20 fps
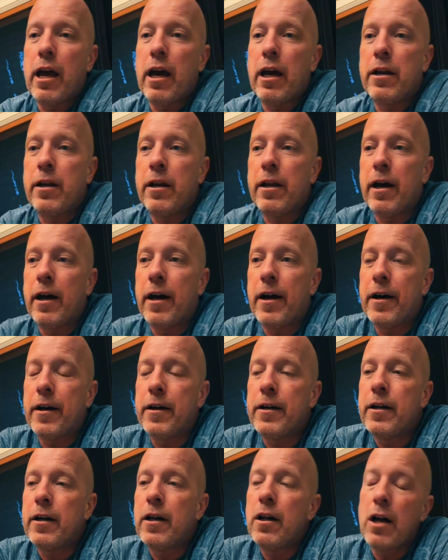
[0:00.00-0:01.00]
And
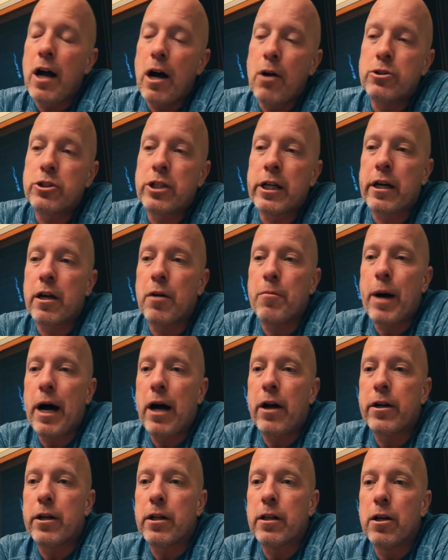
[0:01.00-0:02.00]
uh, I was
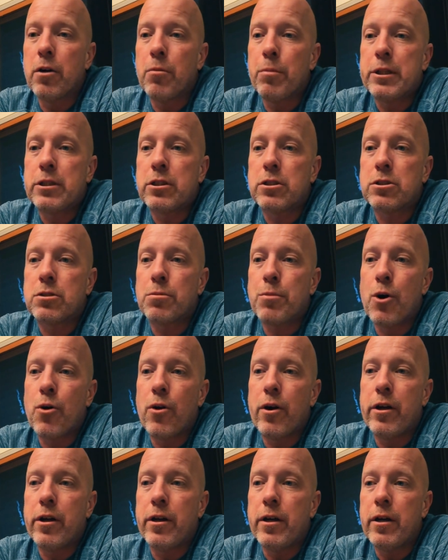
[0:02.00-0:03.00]
thinking about it a little bit
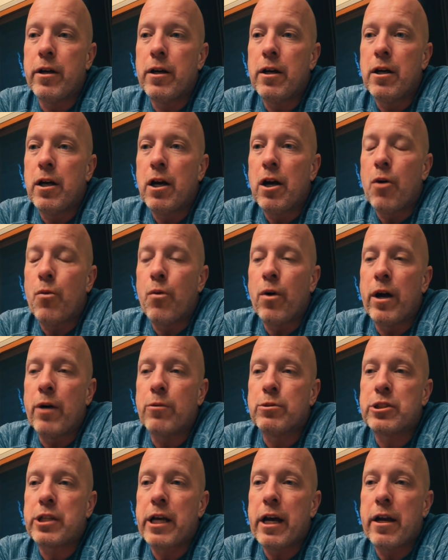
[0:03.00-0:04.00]
this morning.
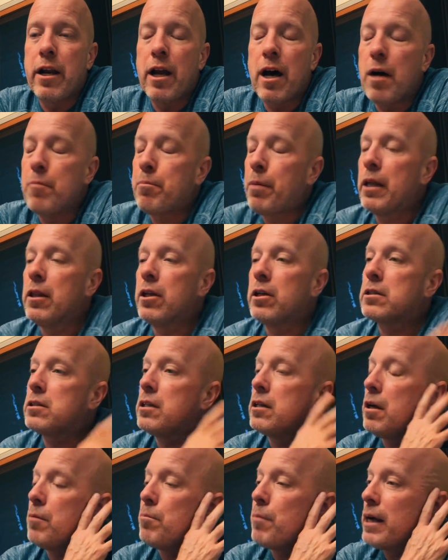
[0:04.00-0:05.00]
When I was getting up, I
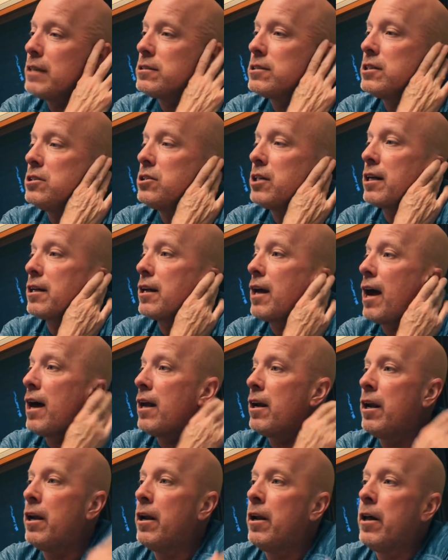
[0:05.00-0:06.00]
looked at a message
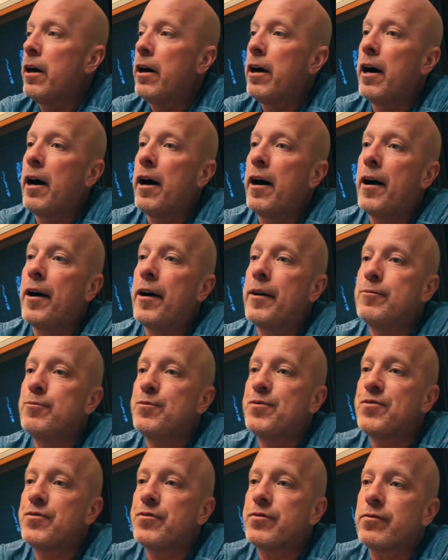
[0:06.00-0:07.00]
I'd gotten
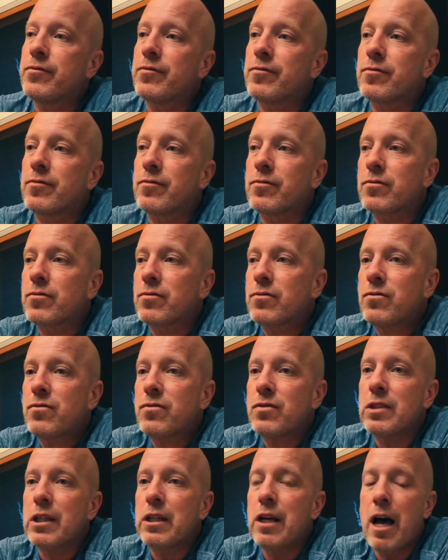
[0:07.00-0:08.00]
um,
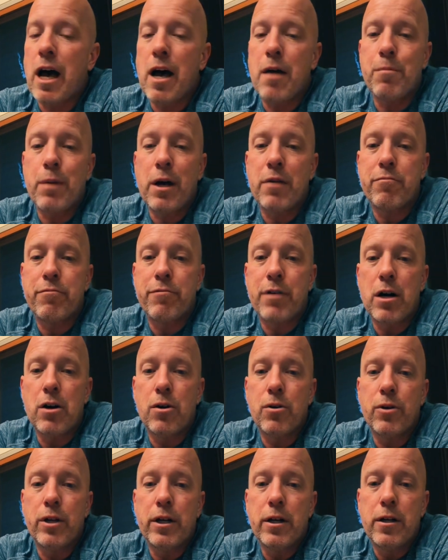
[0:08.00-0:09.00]
on my
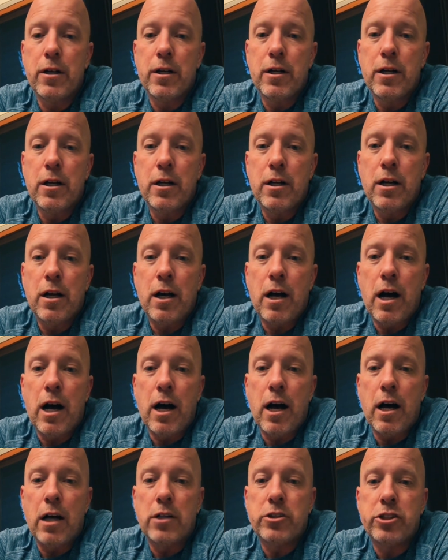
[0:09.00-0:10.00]
phone
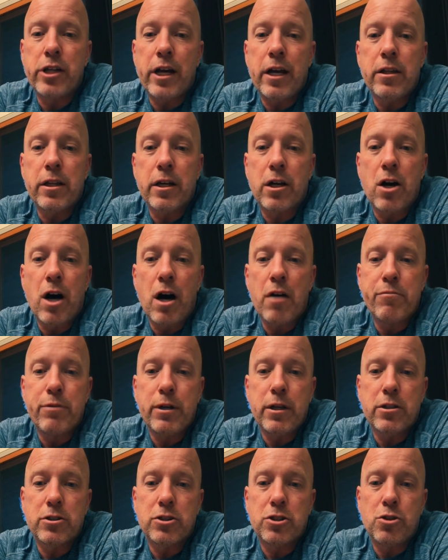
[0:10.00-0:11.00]
uh, Jay, the
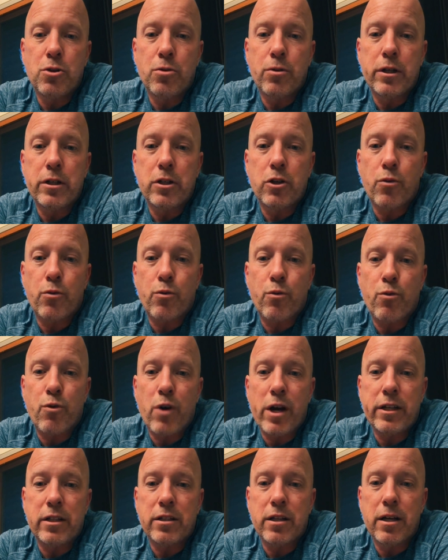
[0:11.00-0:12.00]
coffee is doing
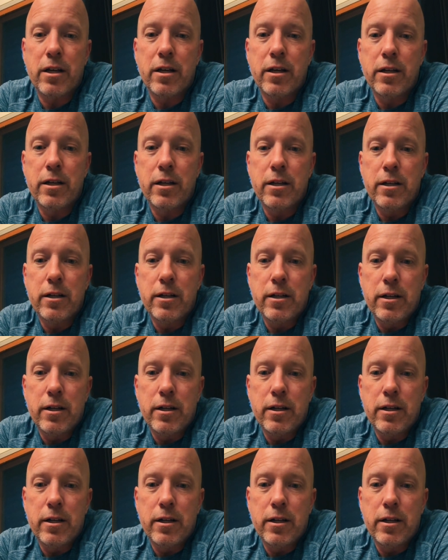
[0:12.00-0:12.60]
great.